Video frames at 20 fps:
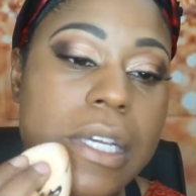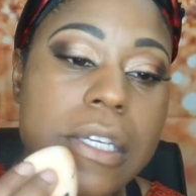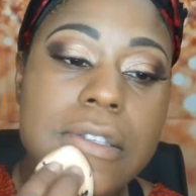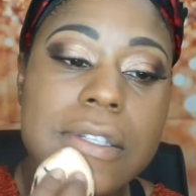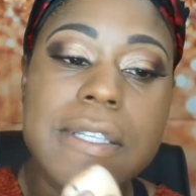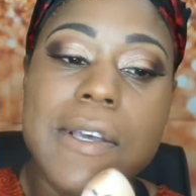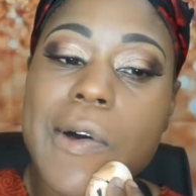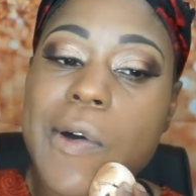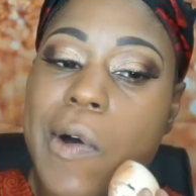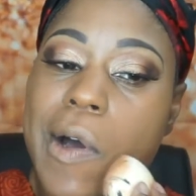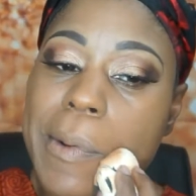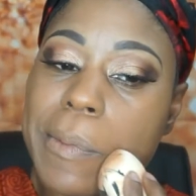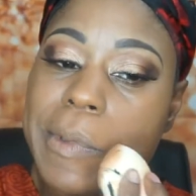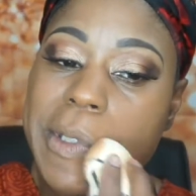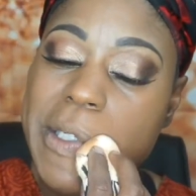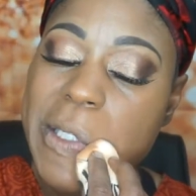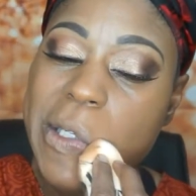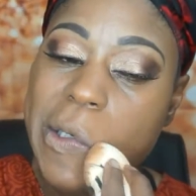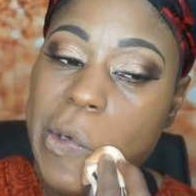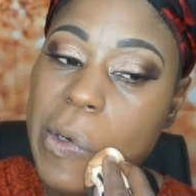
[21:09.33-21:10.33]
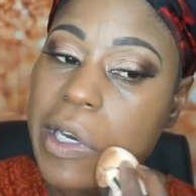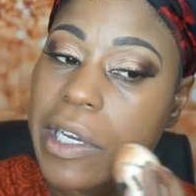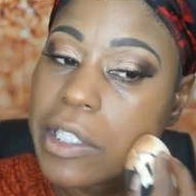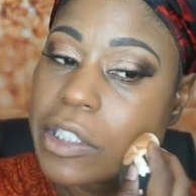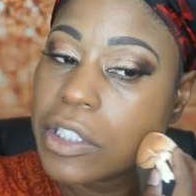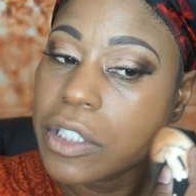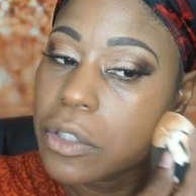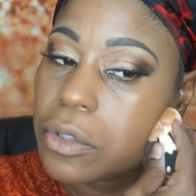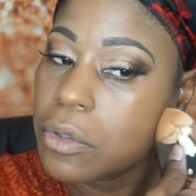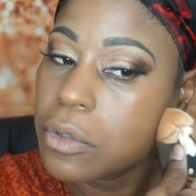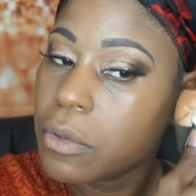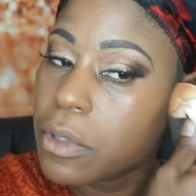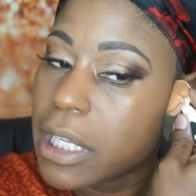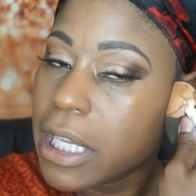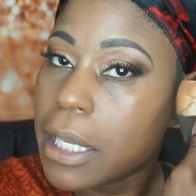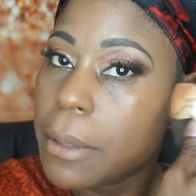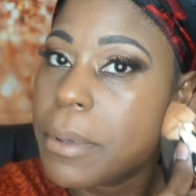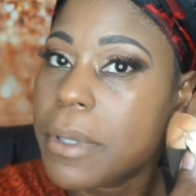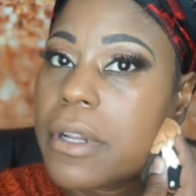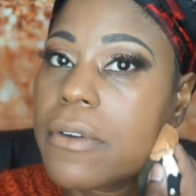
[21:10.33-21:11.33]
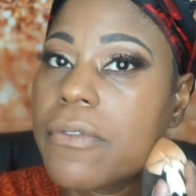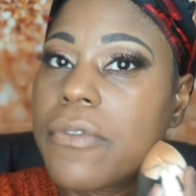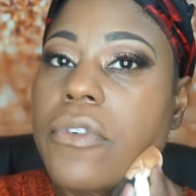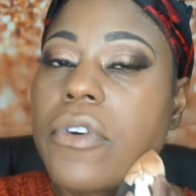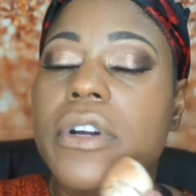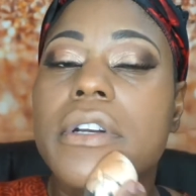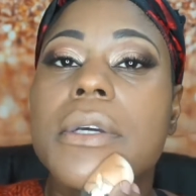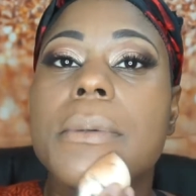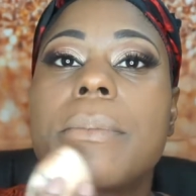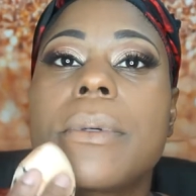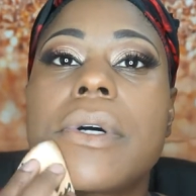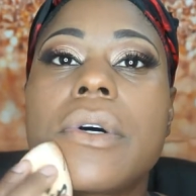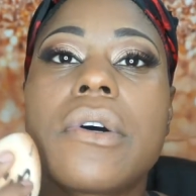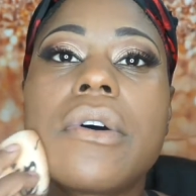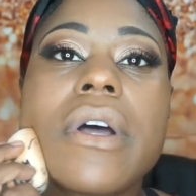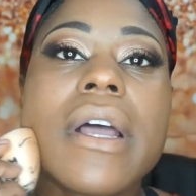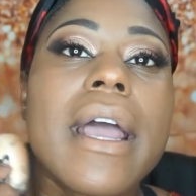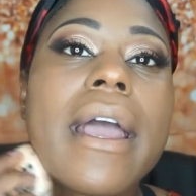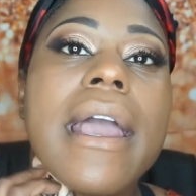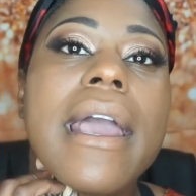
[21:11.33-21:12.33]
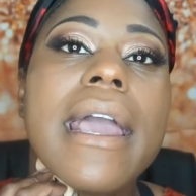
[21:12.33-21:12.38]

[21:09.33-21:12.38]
So I'm just going to keep it affordable